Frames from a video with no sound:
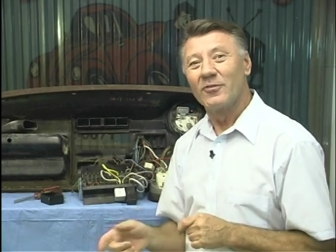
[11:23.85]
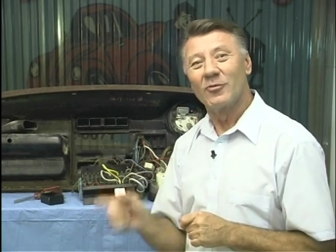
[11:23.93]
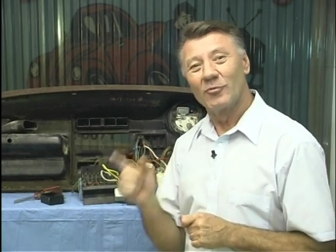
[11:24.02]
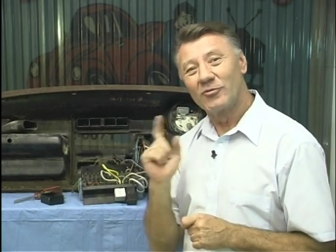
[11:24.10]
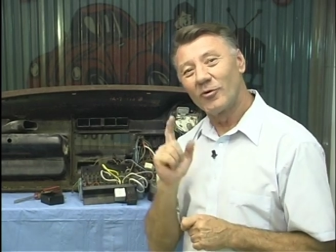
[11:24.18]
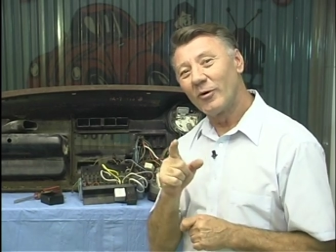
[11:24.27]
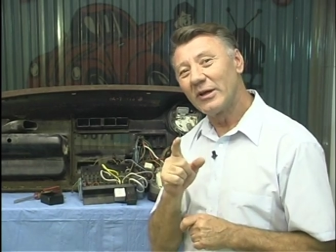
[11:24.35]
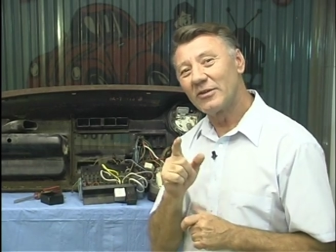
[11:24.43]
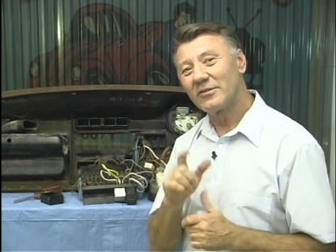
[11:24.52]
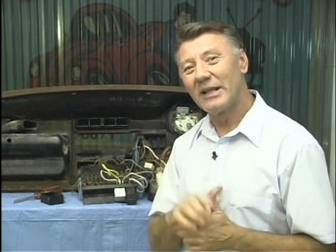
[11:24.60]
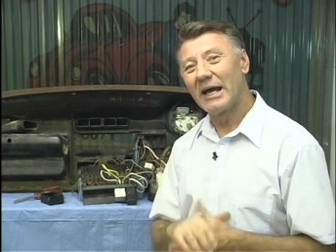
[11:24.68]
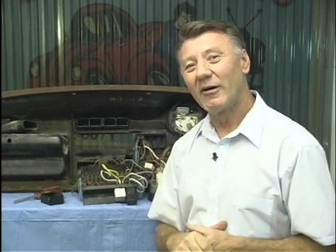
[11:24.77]
So join
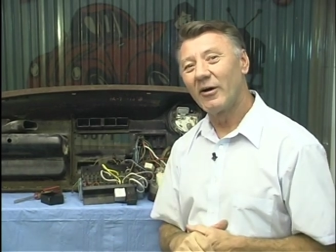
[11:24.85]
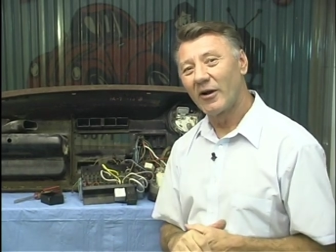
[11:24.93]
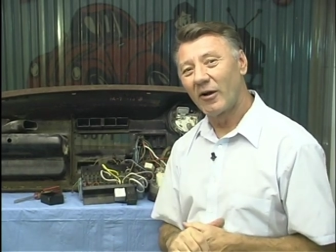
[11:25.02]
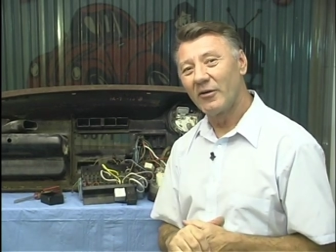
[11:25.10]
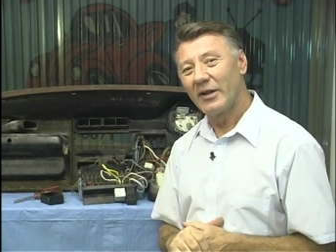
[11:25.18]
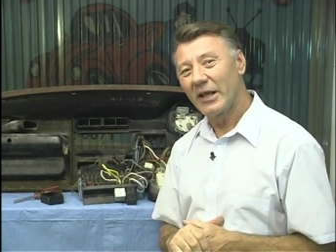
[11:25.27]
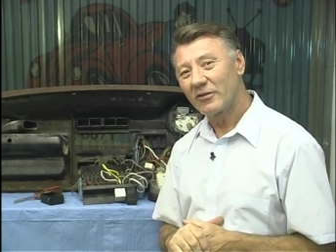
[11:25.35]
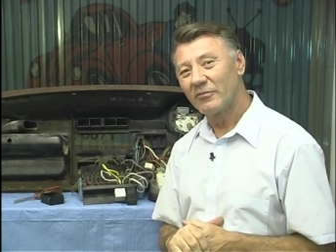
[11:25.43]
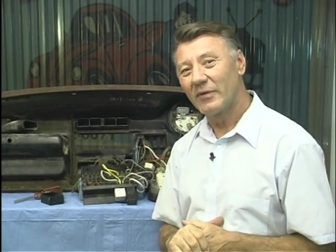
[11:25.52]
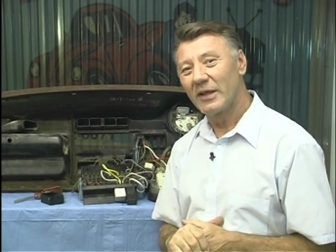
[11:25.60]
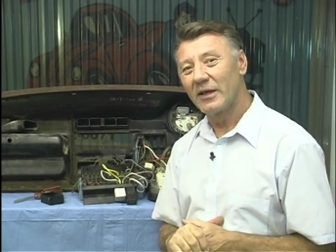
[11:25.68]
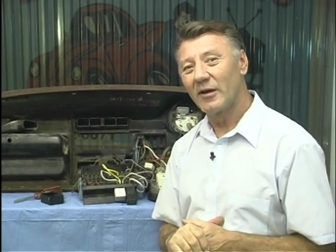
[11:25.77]
us now in our next
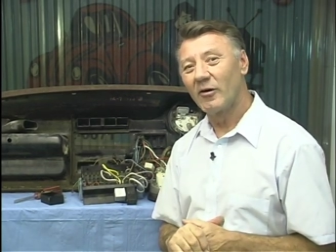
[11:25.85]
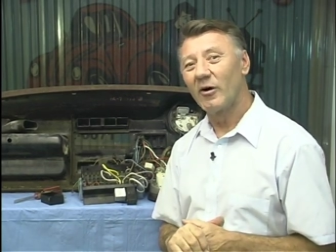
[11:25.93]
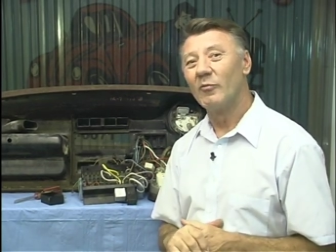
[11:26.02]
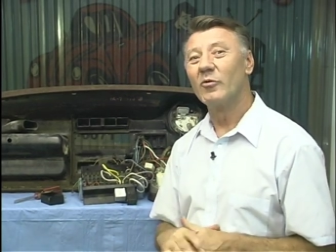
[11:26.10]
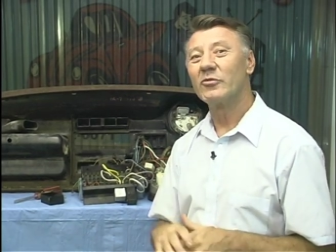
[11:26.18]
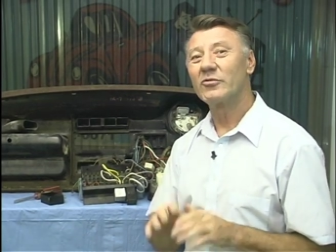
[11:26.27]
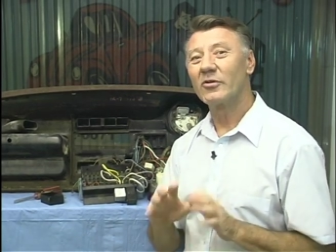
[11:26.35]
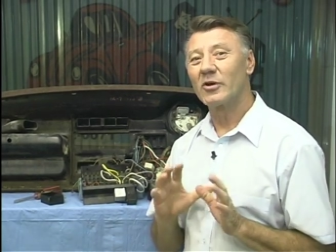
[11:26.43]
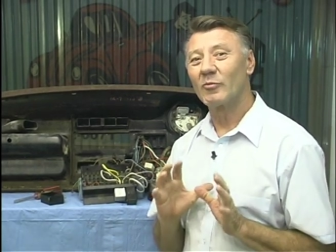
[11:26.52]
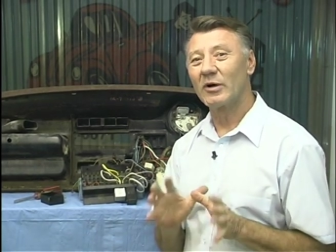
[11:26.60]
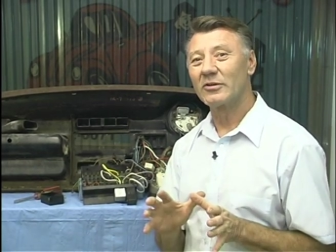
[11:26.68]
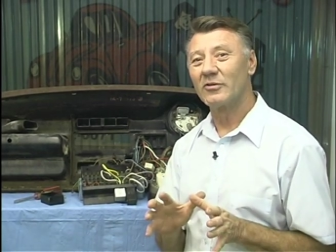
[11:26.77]
video and we'll show
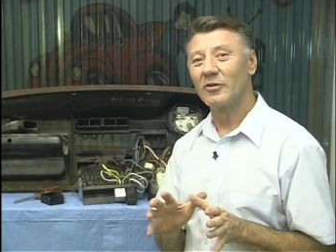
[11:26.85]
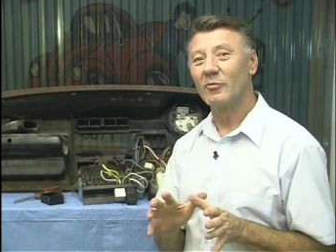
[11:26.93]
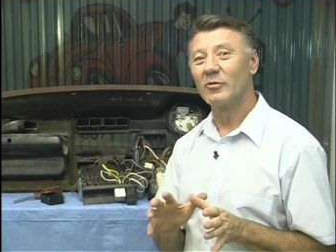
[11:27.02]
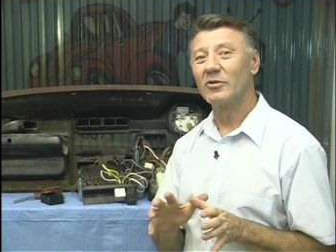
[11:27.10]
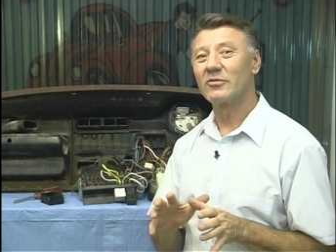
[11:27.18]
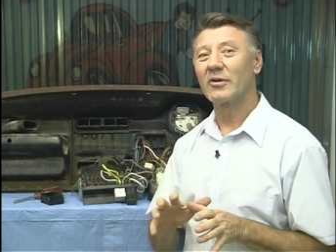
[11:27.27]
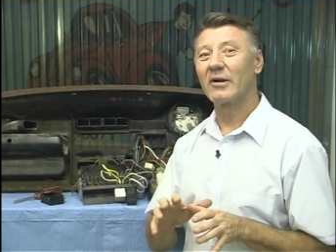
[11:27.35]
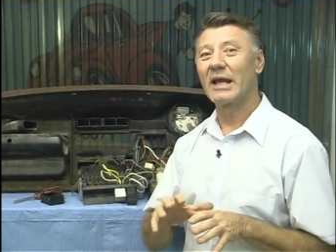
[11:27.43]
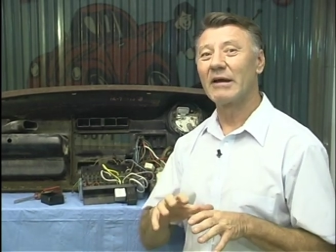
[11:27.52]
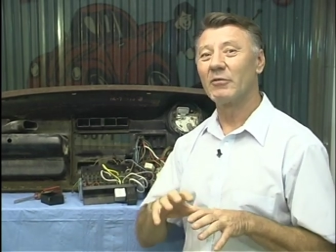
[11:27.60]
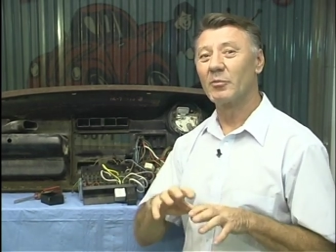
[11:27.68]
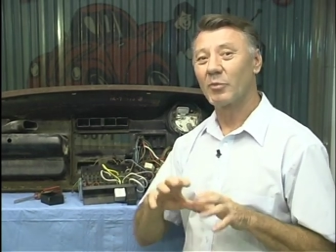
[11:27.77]
you what to do when you start
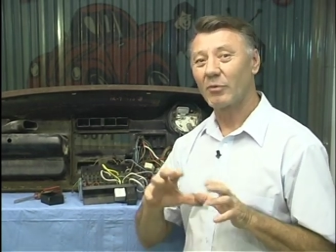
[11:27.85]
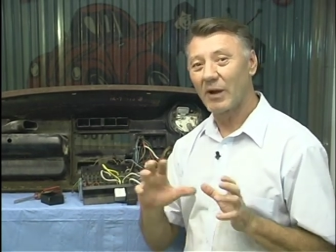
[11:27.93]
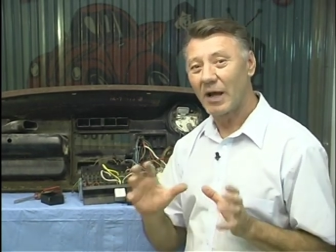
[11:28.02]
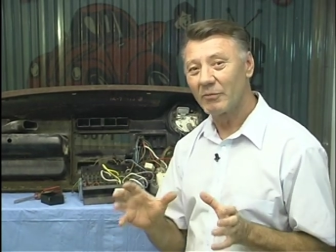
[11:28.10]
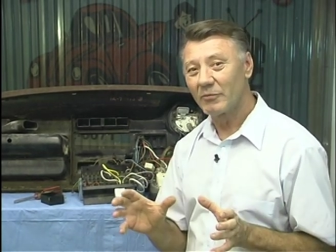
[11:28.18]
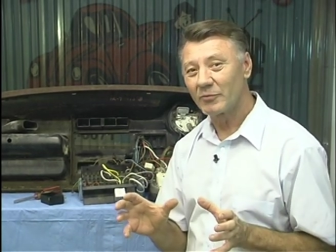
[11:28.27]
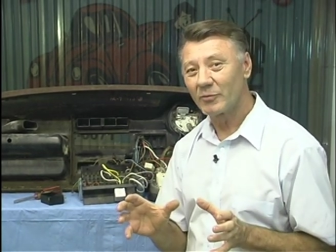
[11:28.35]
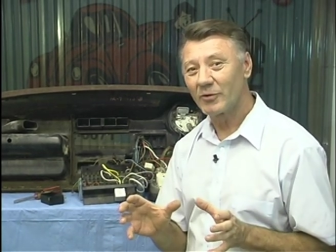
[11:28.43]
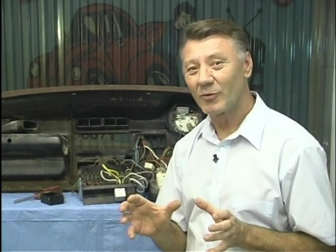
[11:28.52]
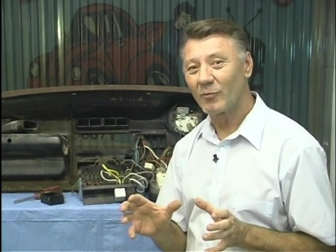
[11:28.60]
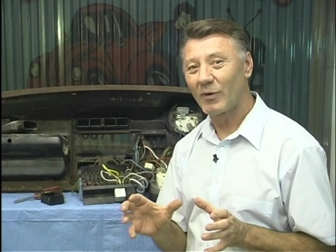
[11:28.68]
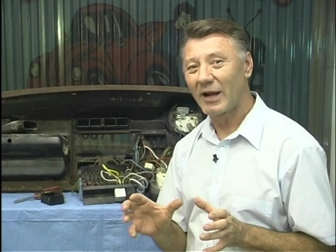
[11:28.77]
having problems with
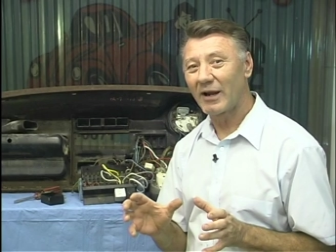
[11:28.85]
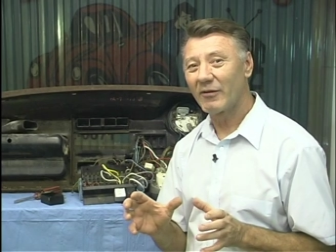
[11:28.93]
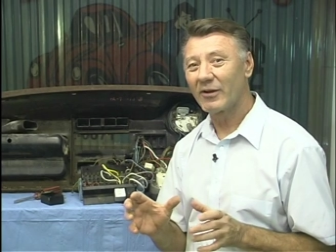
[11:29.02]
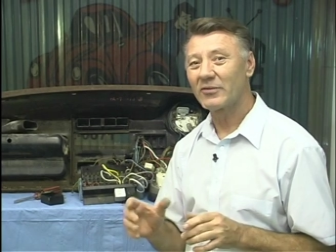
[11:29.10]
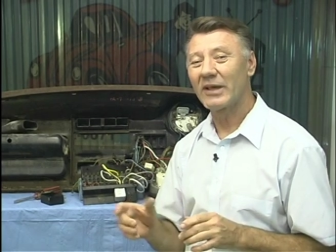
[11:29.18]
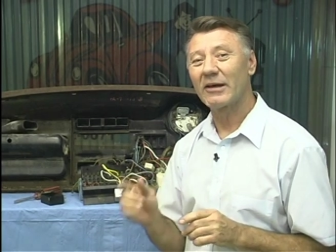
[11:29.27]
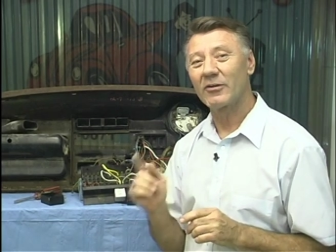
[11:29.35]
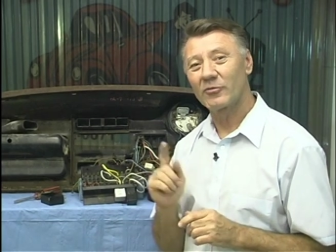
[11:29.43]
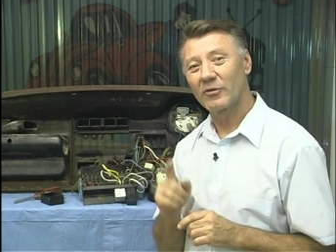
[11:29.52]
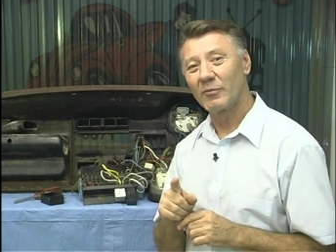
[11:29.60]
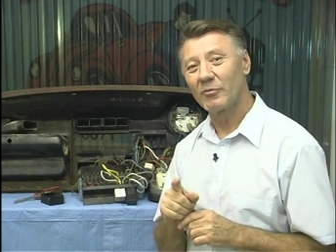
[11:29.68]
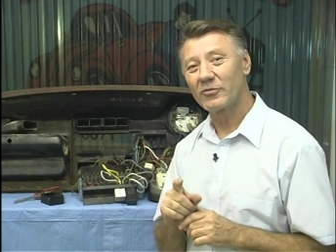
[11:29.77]
your wirings, how to
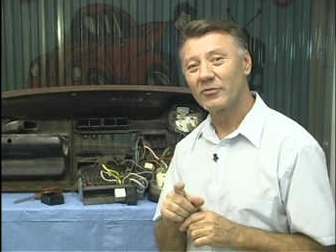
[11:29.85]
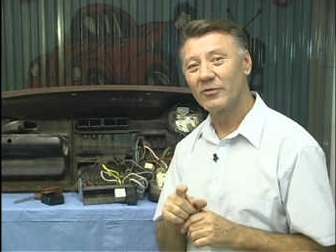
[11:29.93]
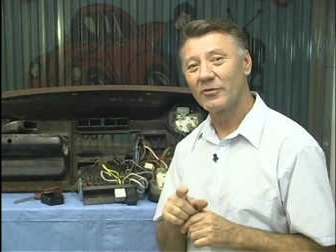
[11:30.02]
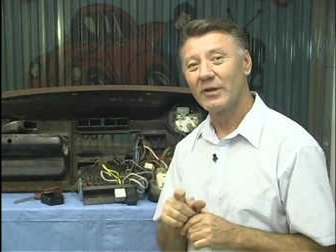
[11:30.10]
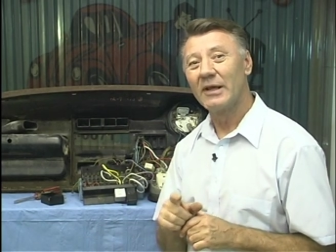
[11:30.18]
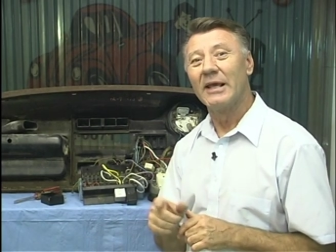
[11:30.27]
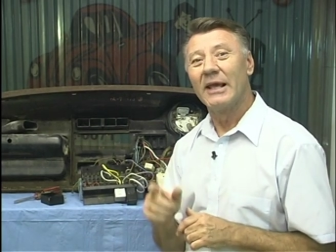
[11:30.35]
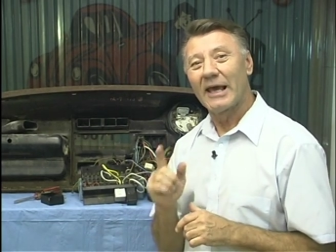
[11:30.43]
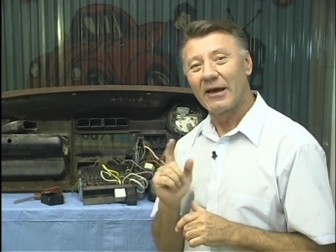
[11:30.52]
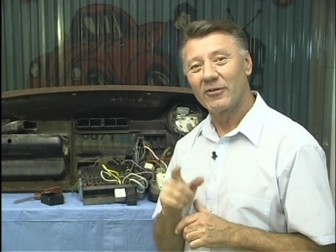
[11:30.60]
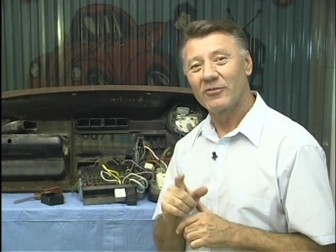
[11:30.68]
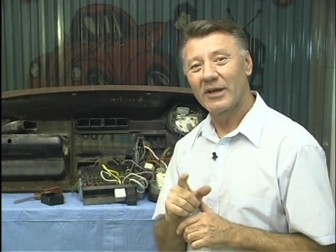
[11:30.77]
troubleshoot,
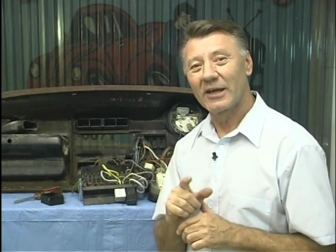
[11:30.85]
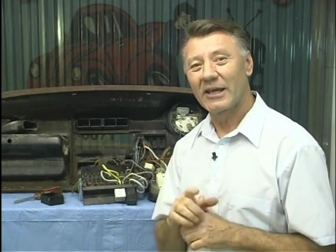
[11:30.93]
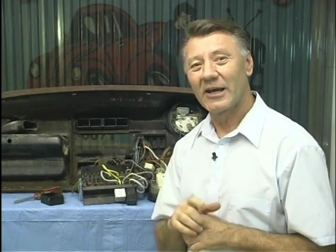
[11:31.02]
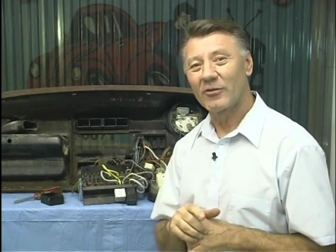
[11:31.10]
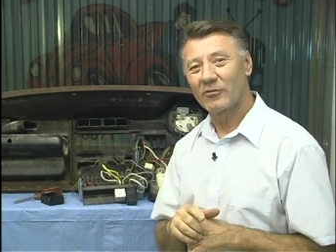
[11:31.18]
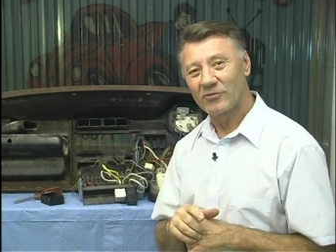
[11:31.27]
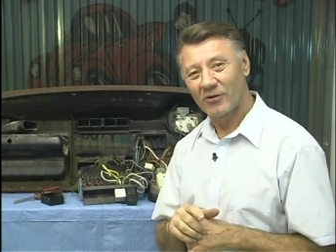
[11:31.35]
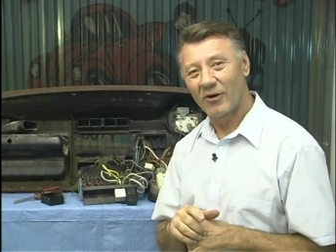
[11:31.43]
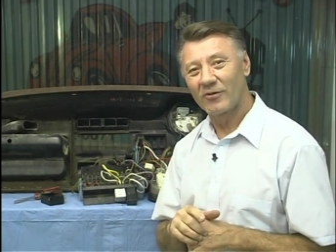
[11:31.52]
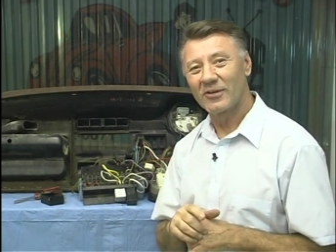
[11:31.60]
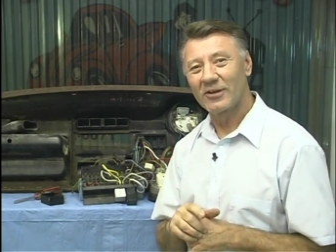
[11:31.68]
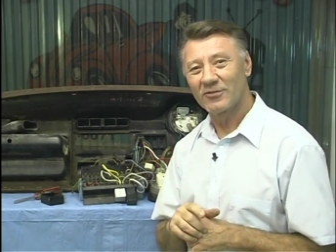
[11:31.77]
how to check out your
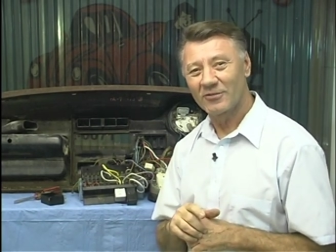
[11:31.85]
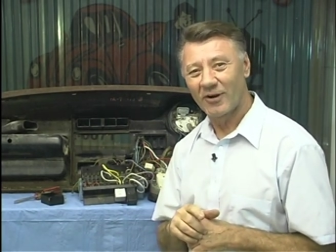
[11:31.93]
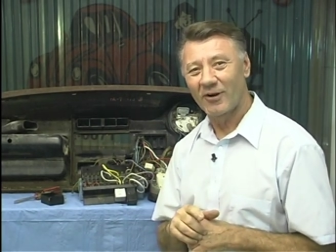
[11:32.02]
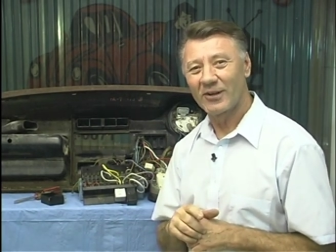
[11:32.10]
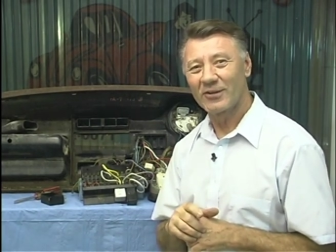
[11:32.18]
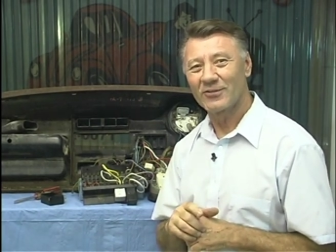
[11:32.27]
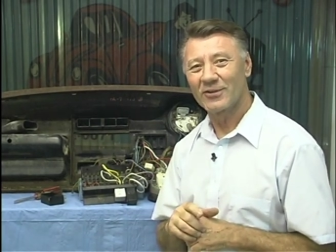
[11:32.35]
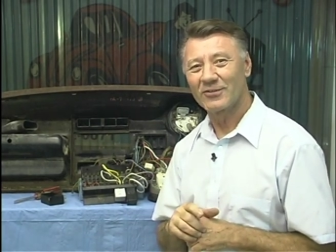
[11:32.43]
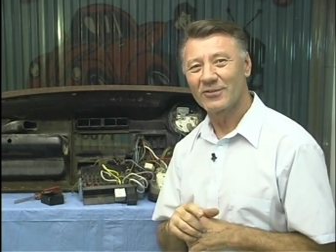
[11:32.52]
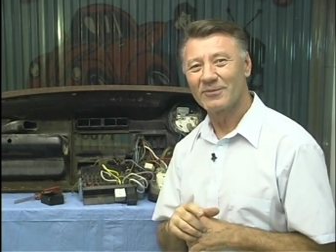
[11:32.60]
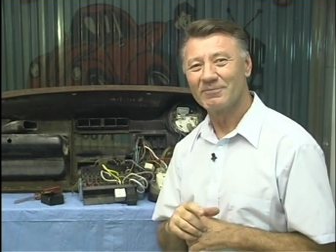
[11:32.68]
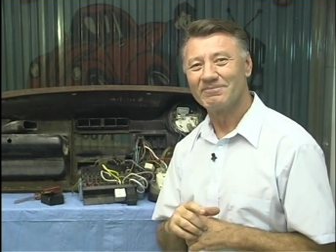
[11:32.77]
charging and starting
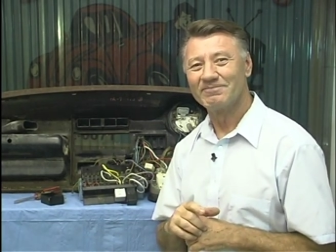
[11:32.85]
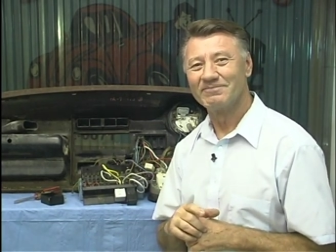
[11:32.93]
system.